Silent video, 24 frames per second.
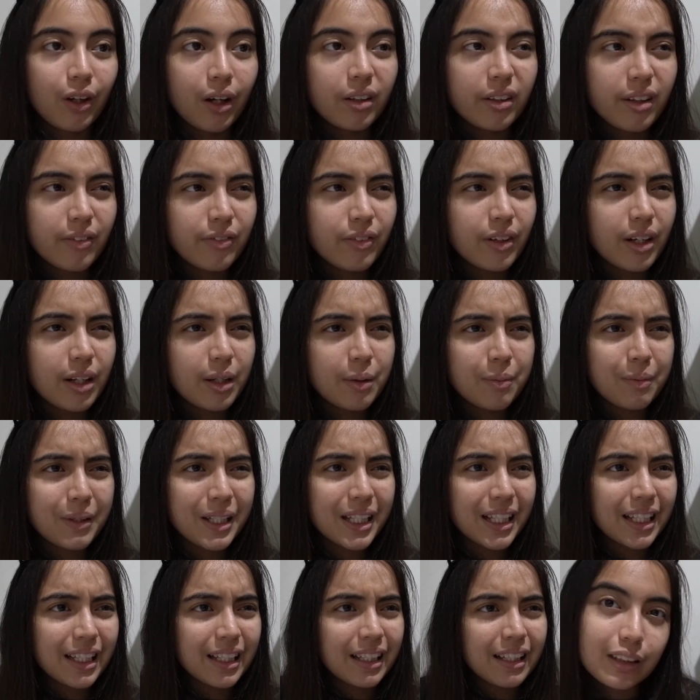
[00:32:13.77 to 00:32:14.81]
I'll definitely
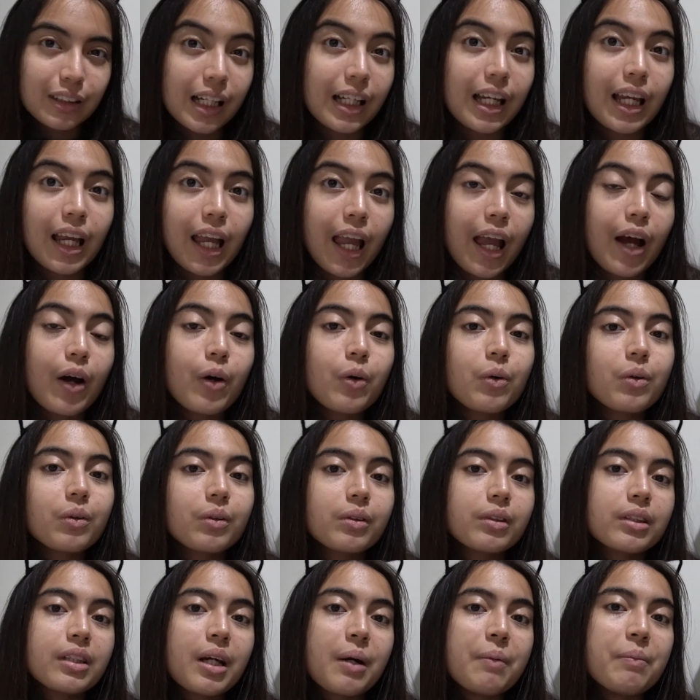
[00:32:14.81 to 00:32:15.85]
be checking it out
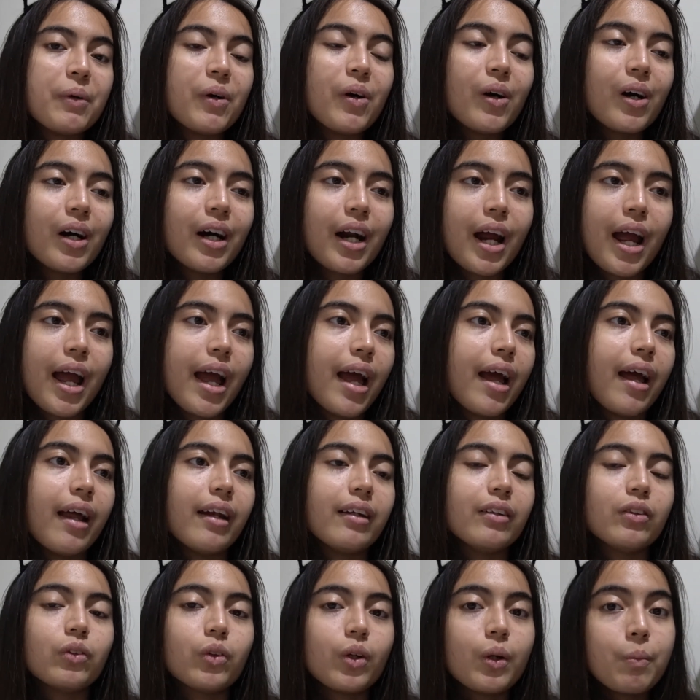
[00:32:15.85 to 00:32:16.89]
some more
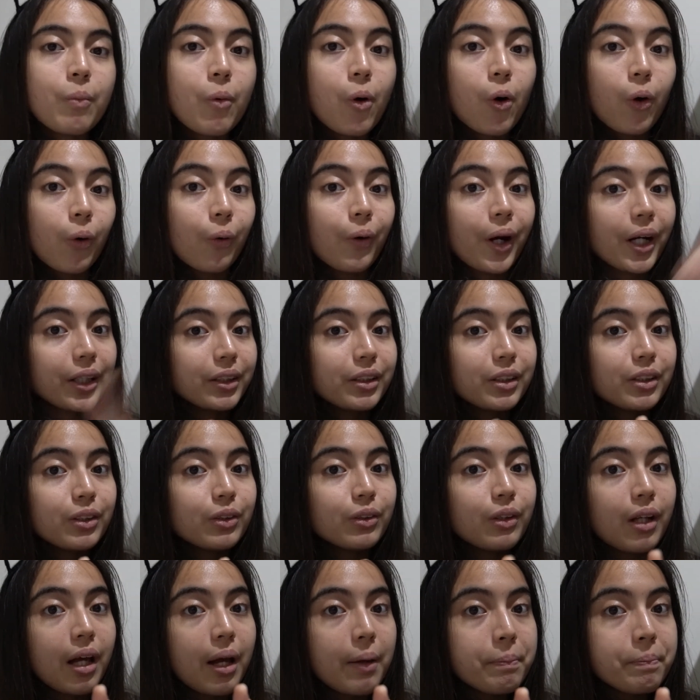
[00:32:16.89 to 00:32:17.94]
and doing more reactions
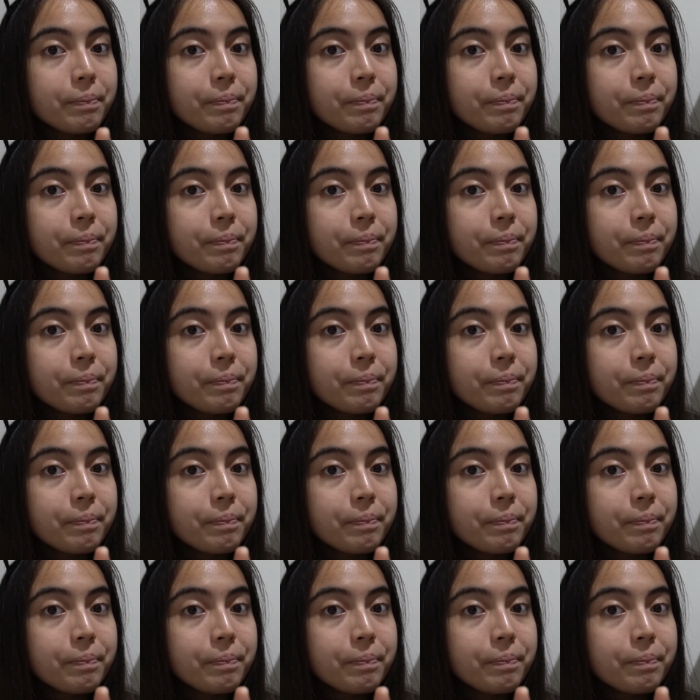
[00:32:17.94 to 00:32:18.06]
to them.